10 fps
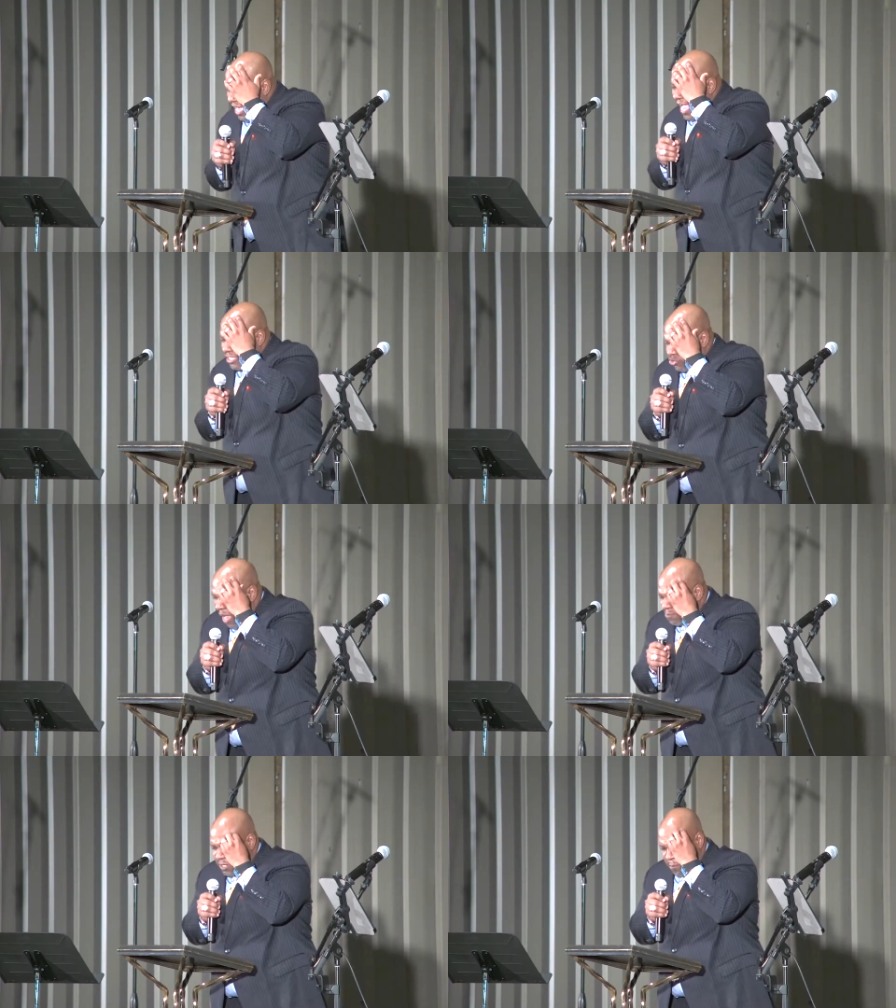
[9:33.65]
like
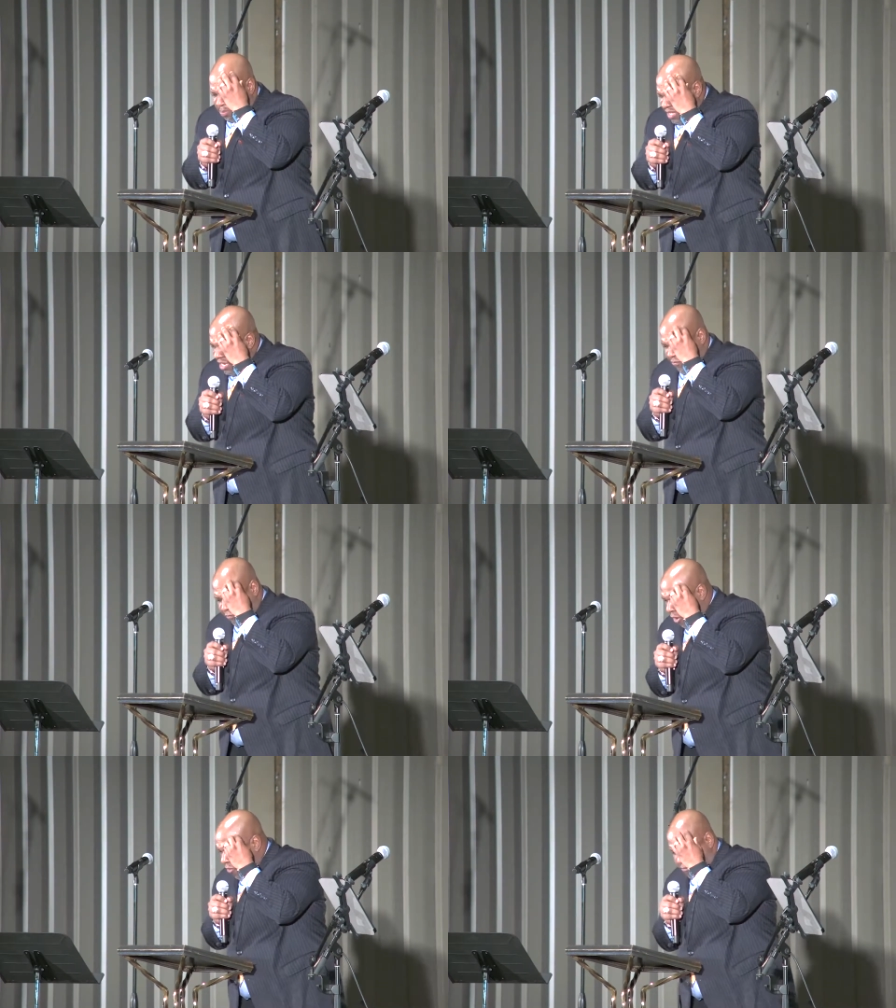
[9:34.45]
drops of blood
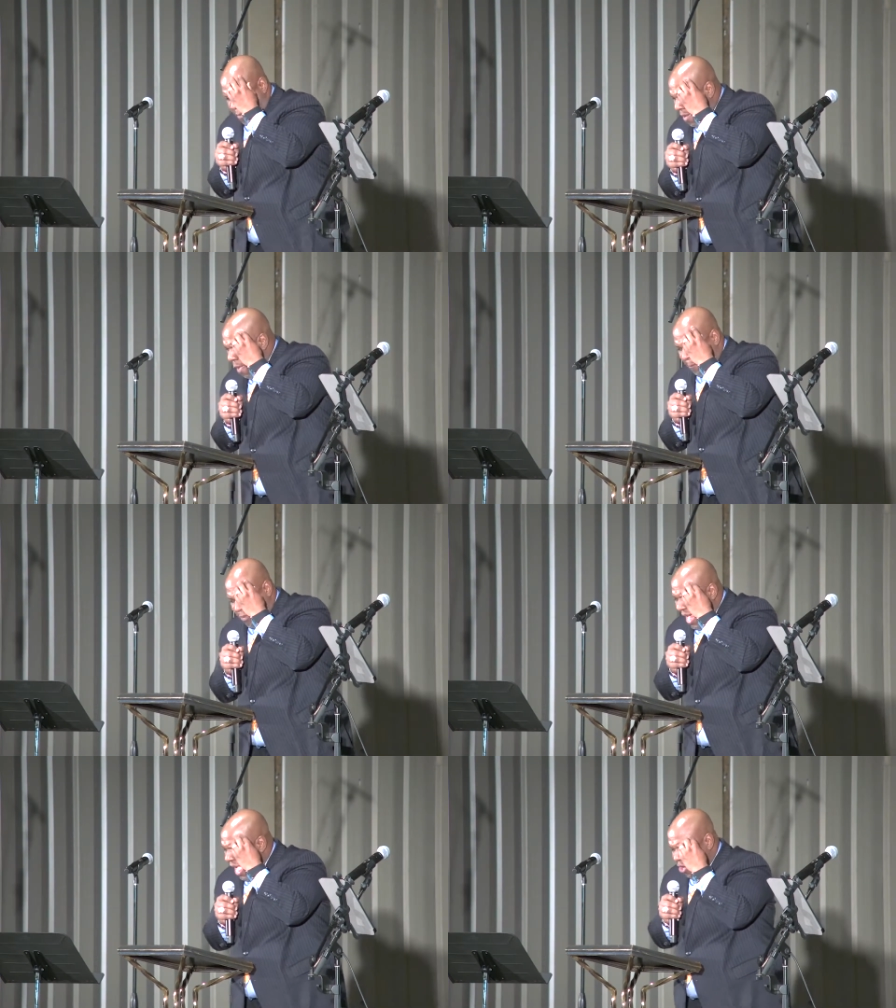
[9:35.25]
fall from our
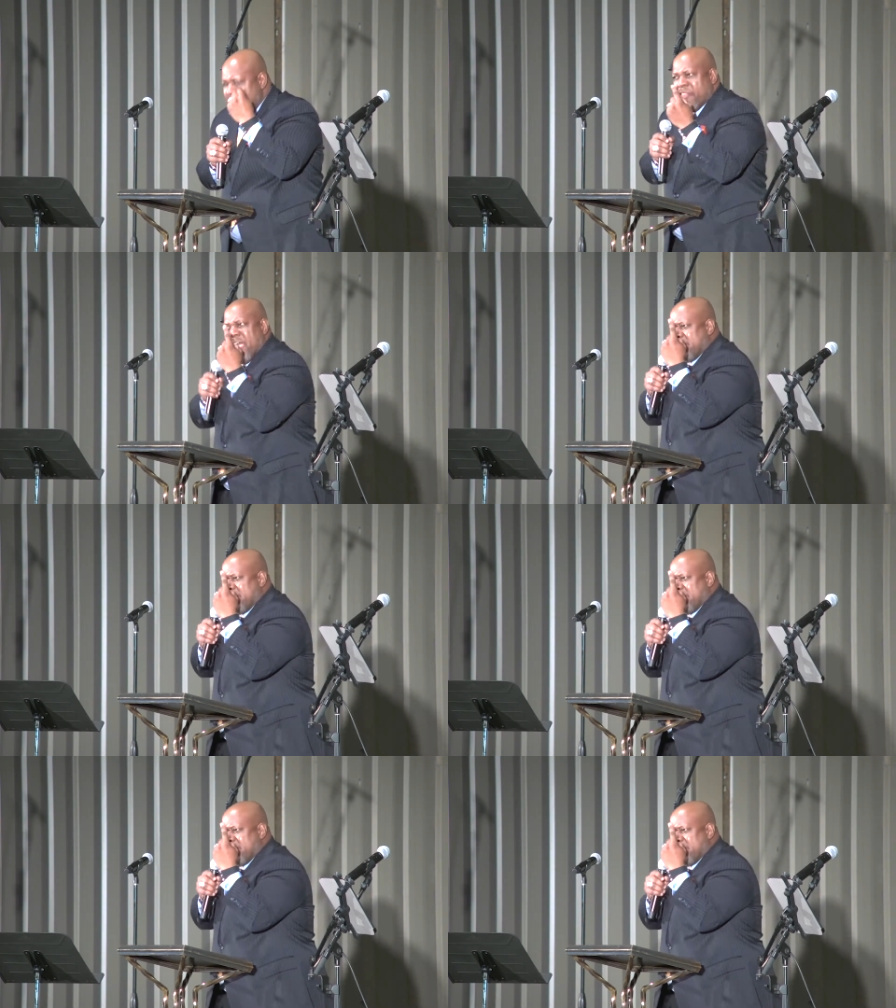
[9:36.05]
brow